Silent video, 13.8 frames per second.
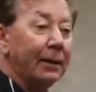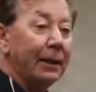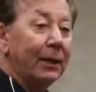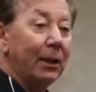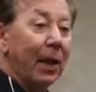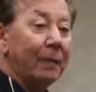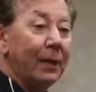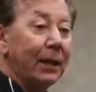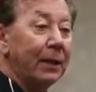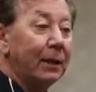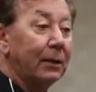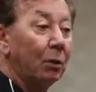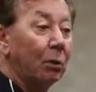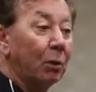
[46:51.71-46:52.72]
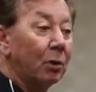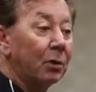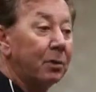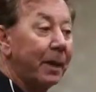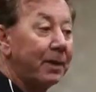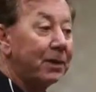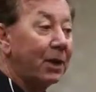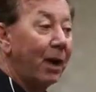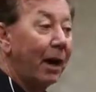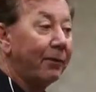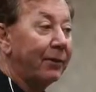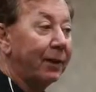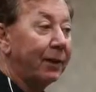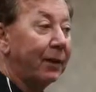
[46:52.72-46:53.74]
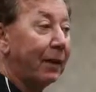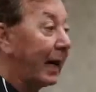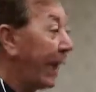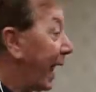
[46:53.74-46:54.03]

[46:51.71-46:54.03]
here I'm making the world's best coffee.